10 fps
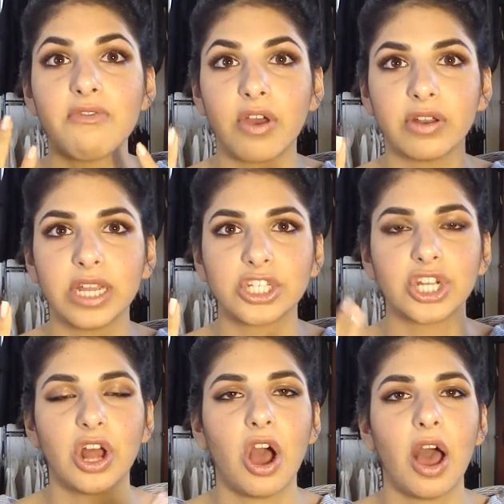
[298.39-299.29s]

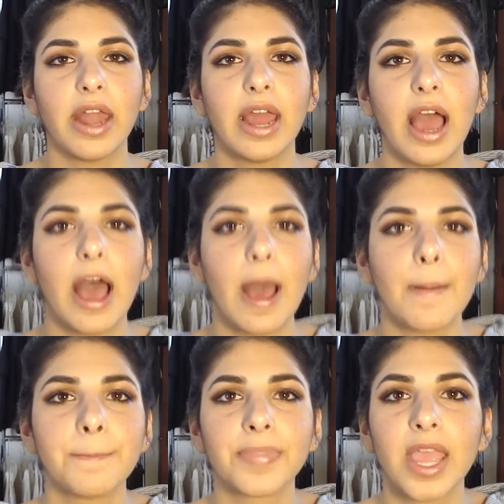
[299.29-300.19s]
foundation
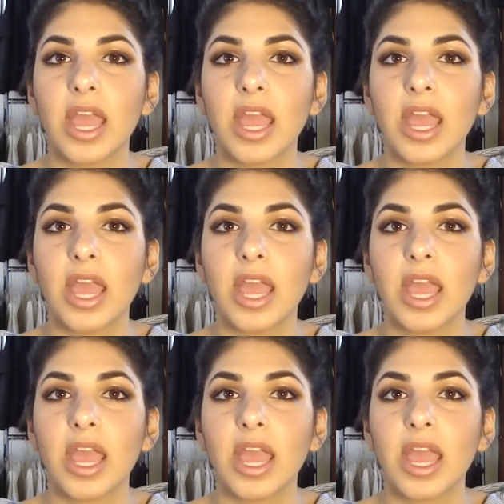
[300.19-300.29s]
on.